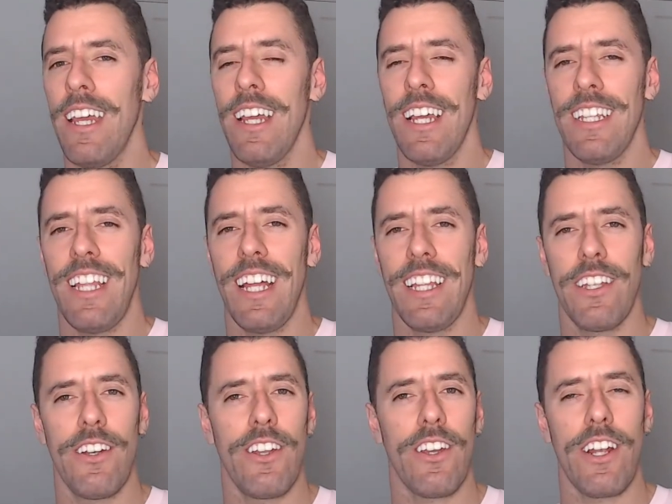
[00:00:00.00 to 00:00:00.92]
that you're
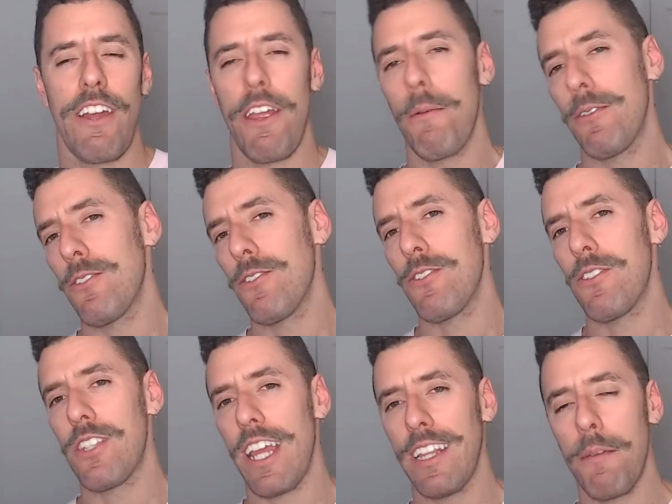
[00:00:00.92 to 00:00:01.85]
not gonna be able to
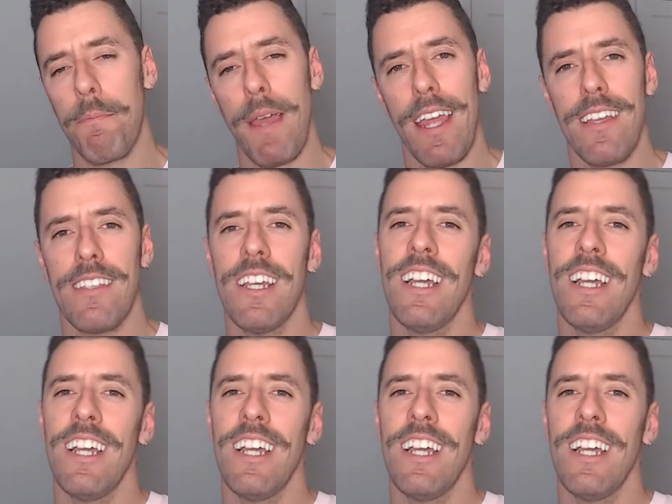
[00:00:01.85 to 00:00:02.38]
sustain the pace.